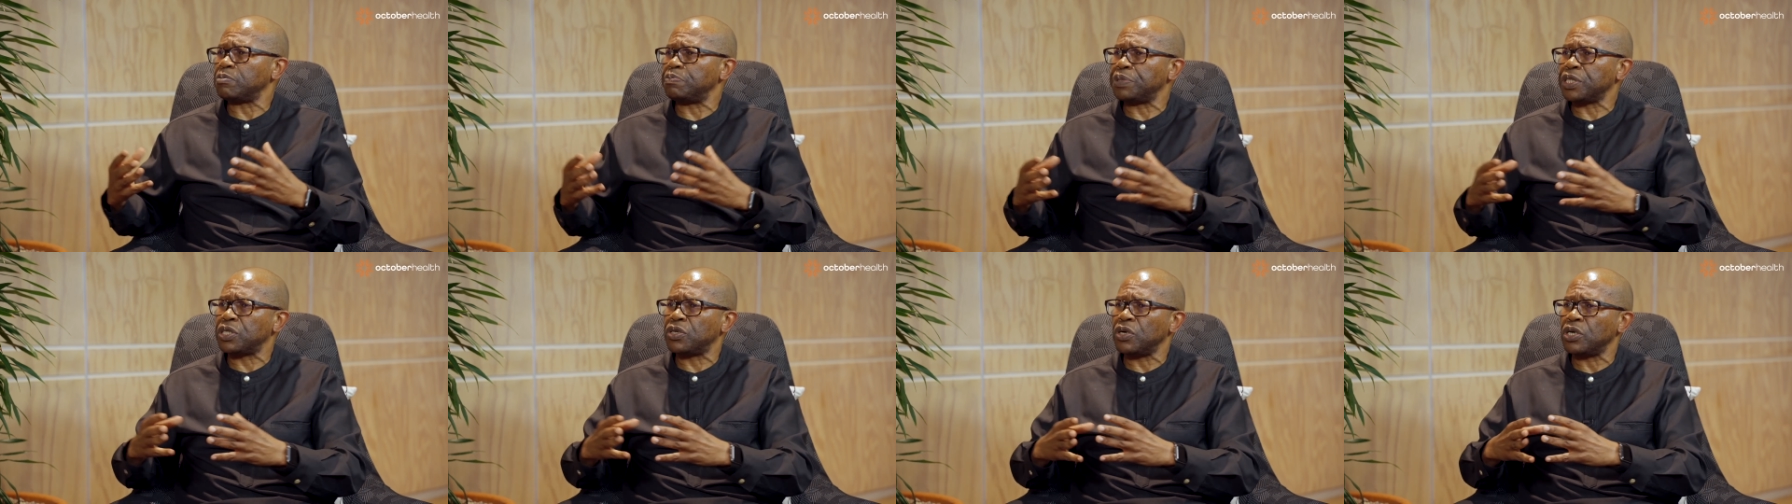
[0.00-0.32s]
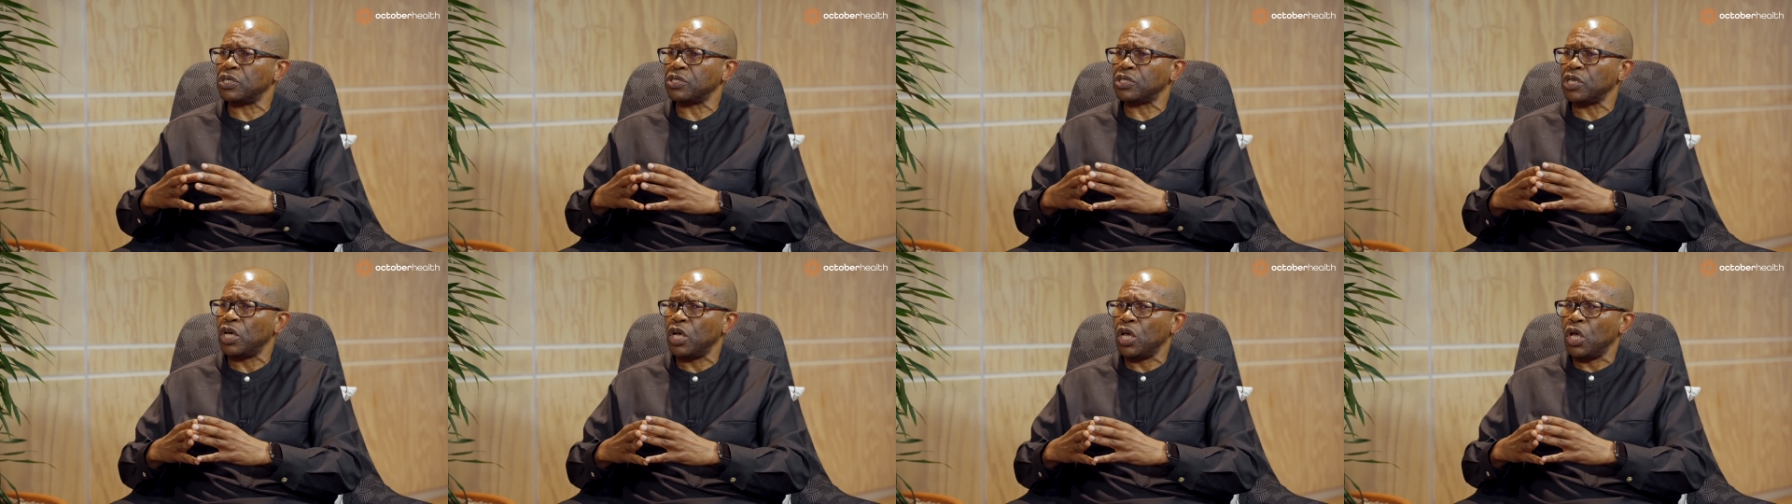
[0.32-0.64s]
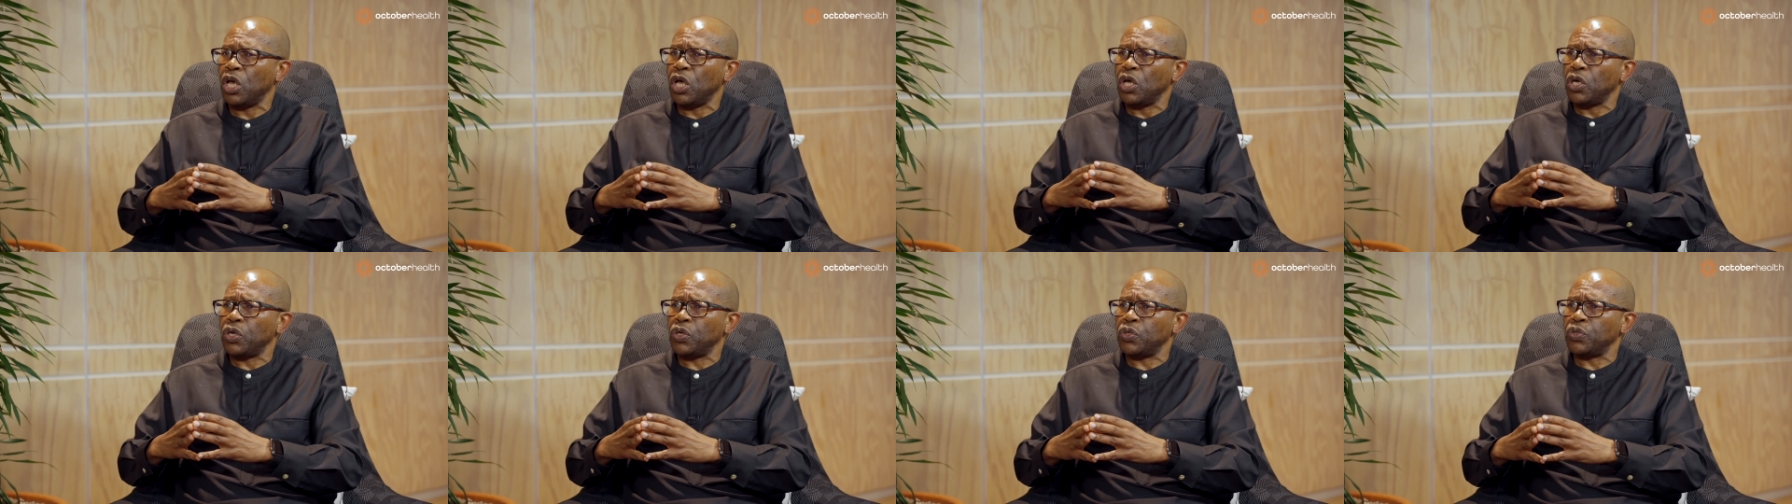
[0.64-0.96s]
because
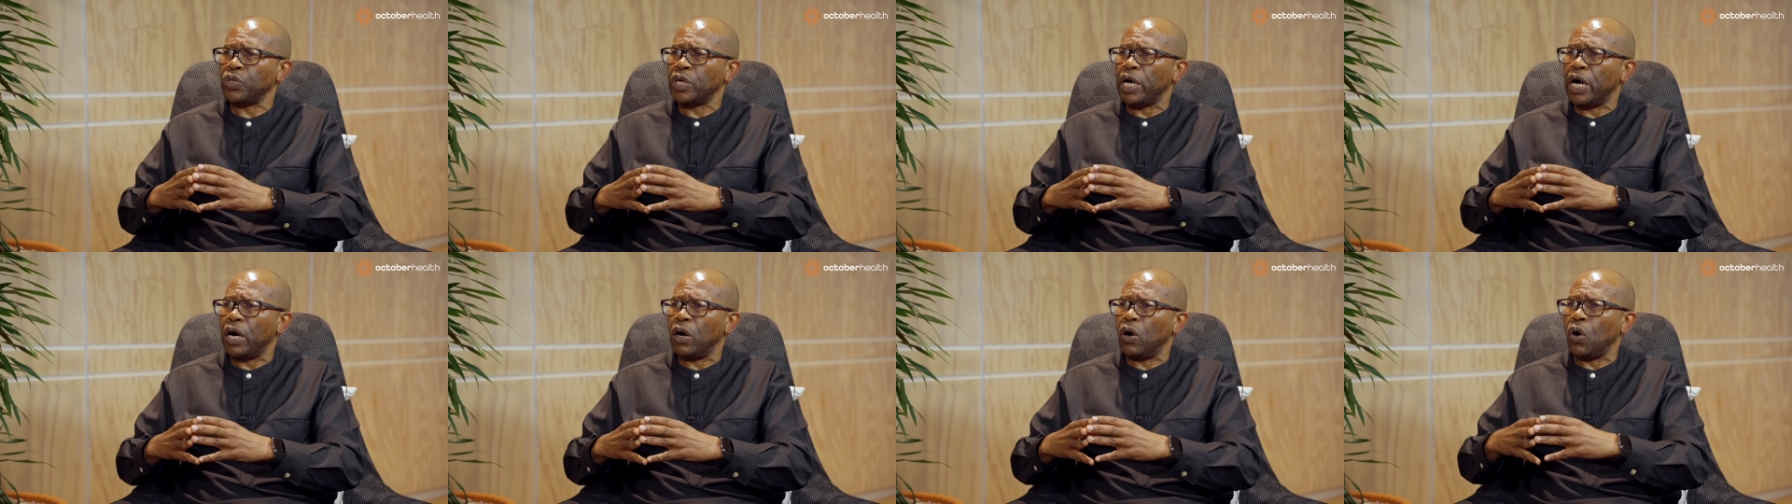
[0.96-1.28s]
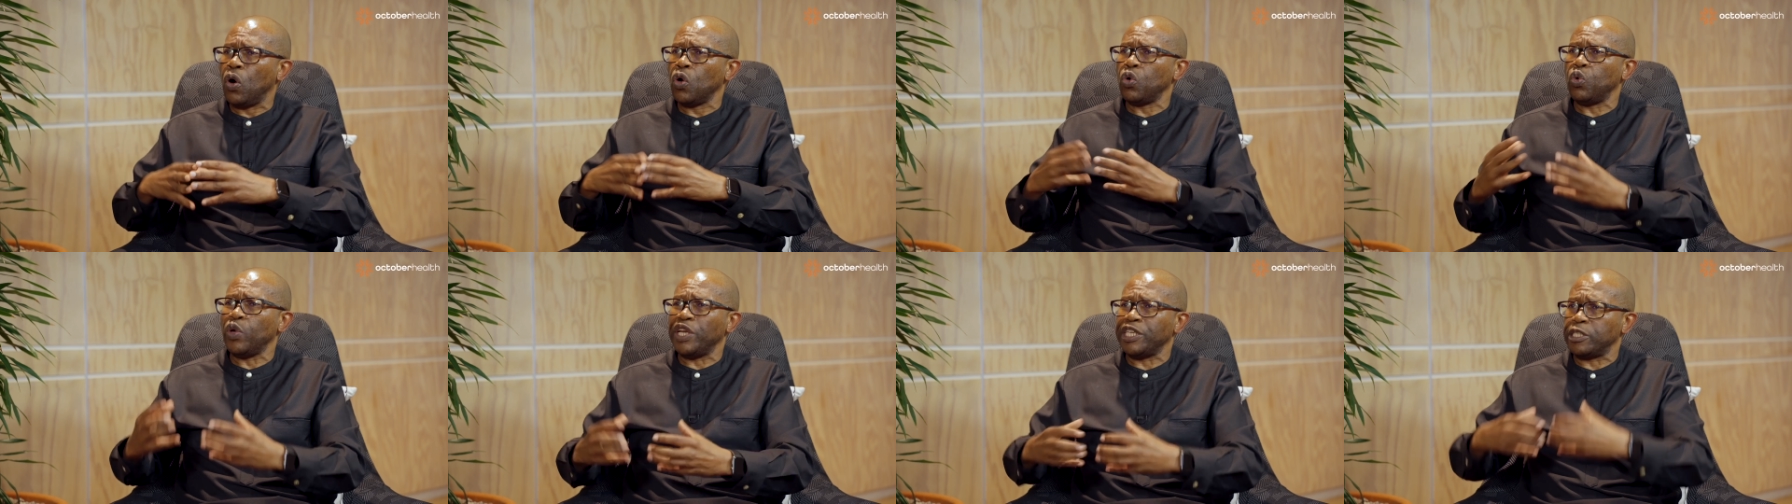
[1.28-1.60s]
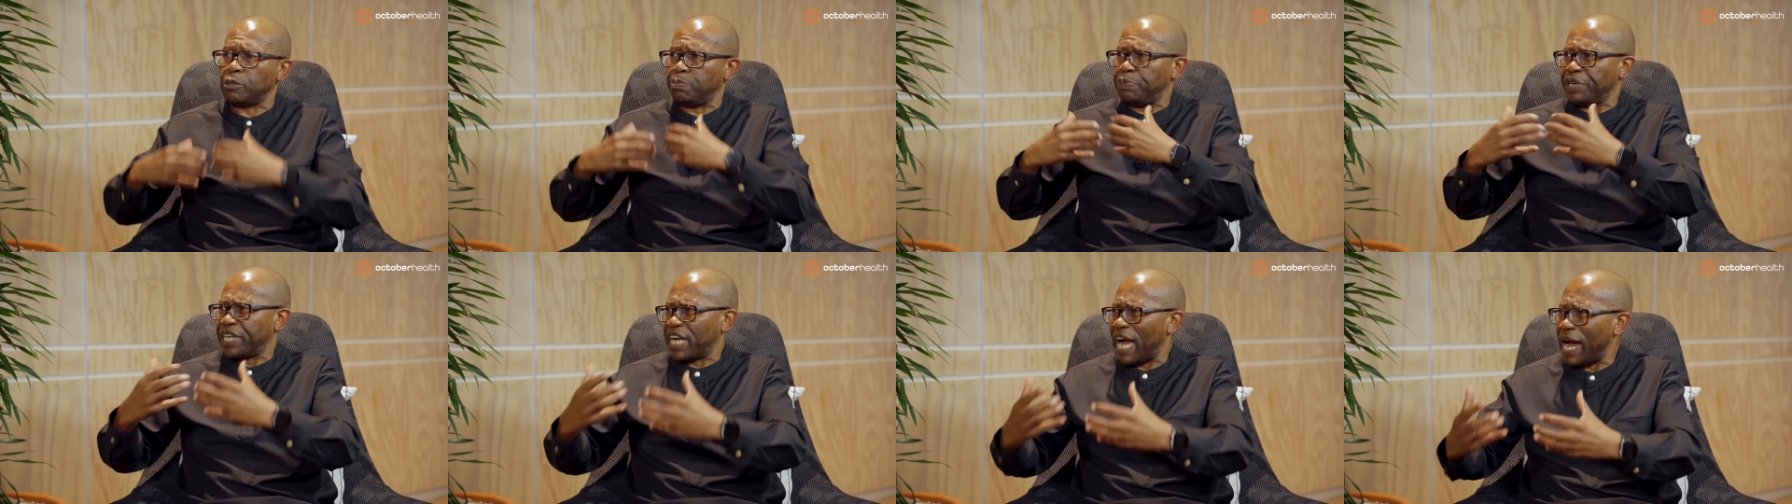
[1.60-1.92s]
you are
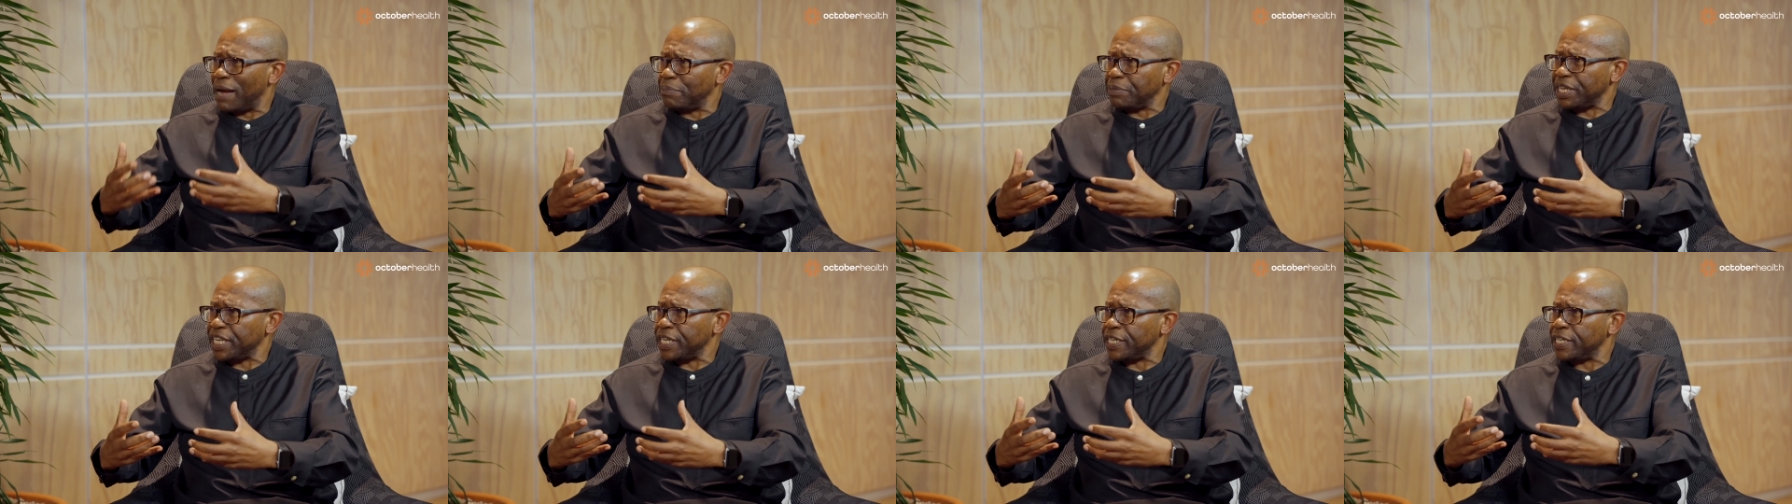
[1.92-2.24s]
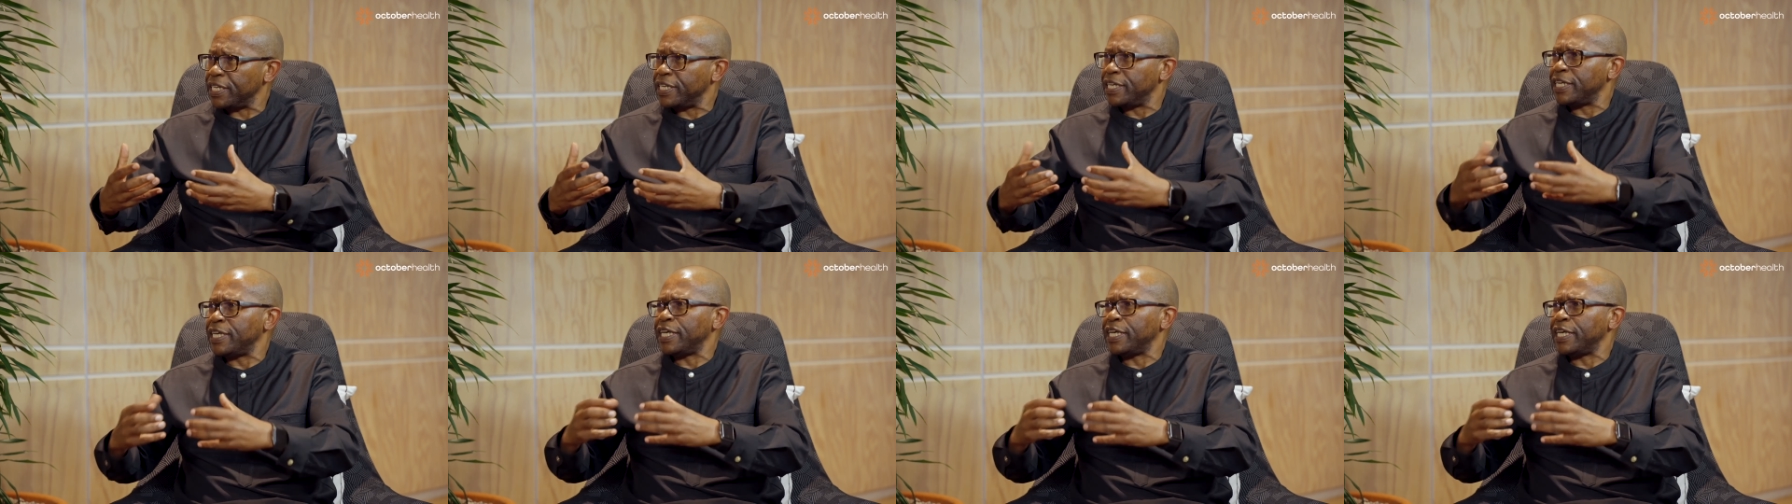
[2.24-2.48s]
always becoming.